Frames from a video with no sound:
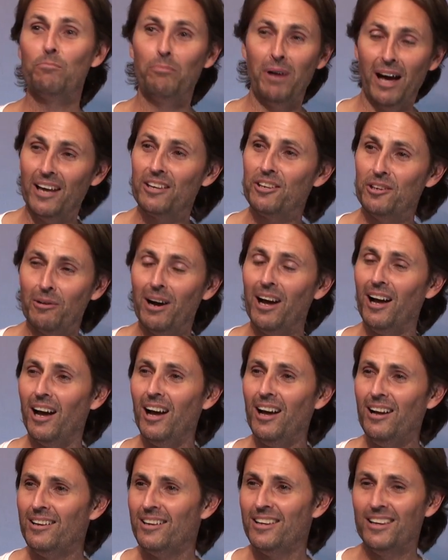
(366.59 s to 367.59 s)
But you
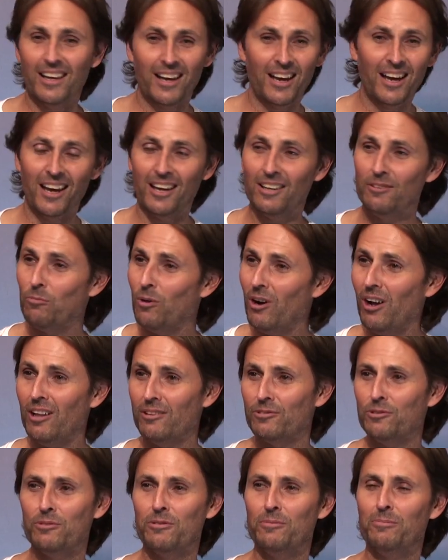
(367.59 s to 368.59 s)
are. And
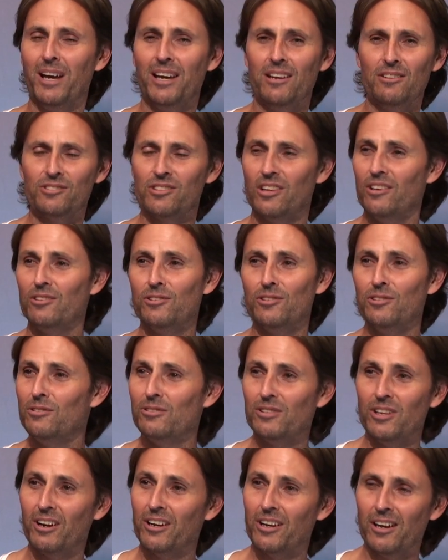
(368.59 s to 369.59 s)
while you remain so,
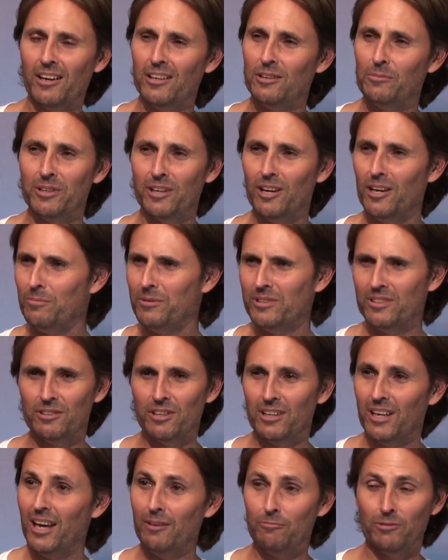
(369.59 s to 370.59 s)
you are not going to be open
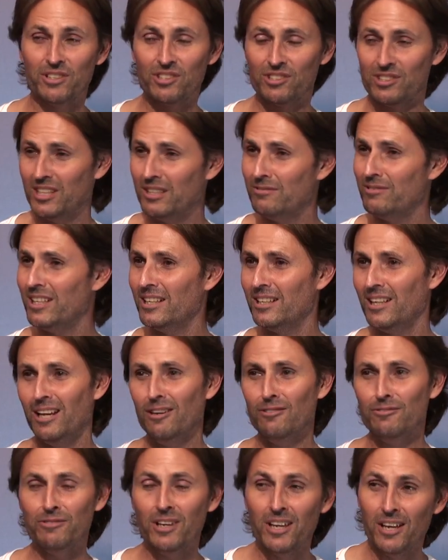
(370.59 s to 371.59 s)
to receiving
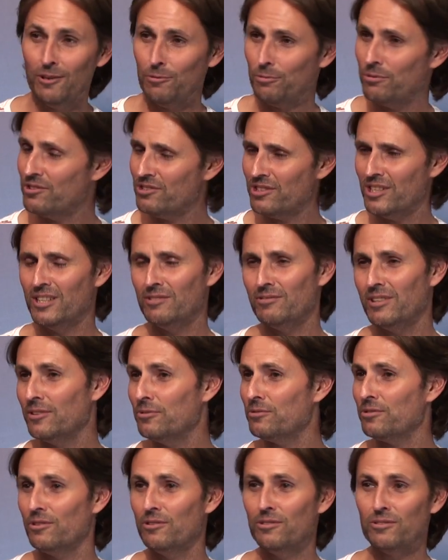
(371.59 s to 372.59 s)
love,
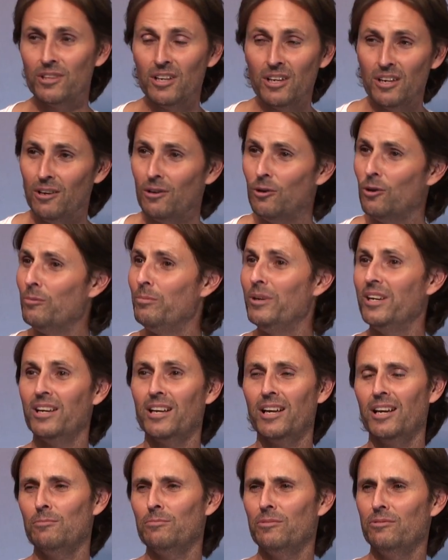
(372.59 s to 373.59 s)
receiving truth, or
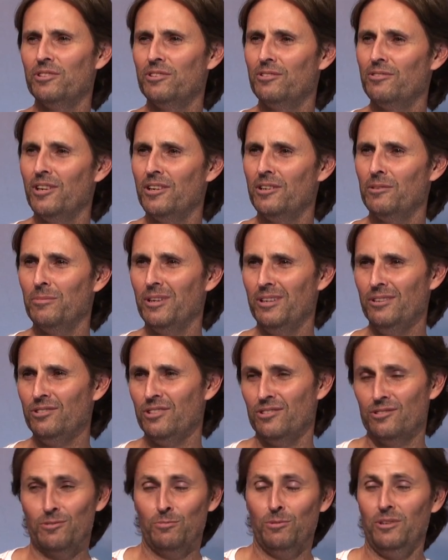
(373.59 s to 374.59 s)
being humble to your own
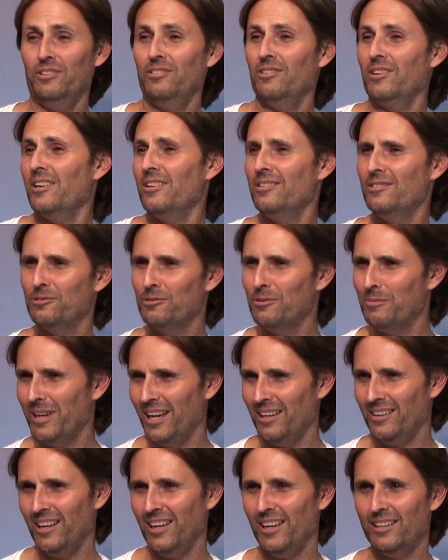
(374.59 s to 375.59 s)
emotions. So what are you going to do
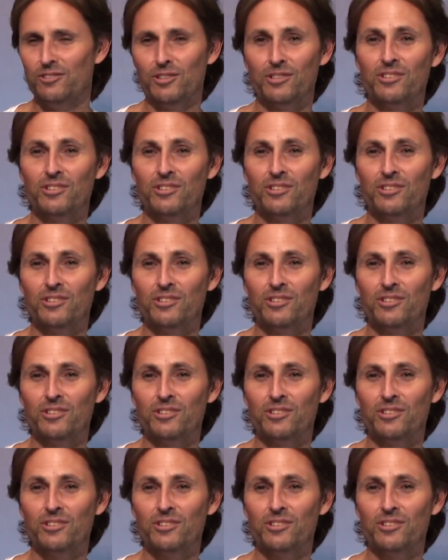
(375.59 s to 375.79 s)
about that?